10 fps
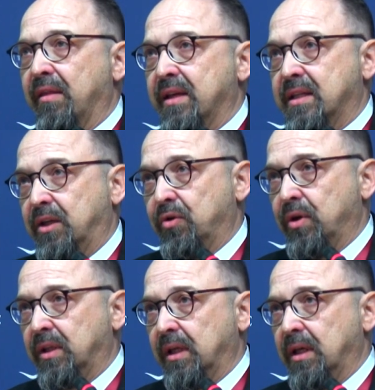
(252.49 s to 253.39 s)

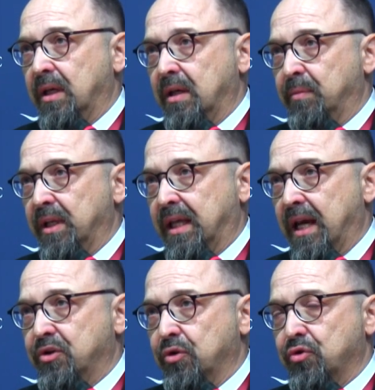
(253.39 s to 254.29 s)
security
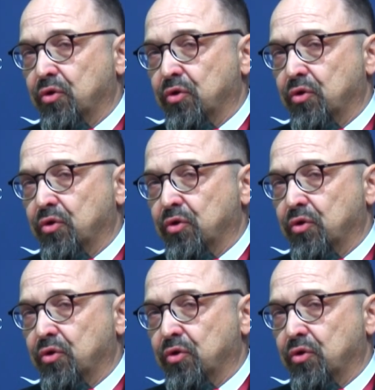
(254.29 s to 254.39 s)
implications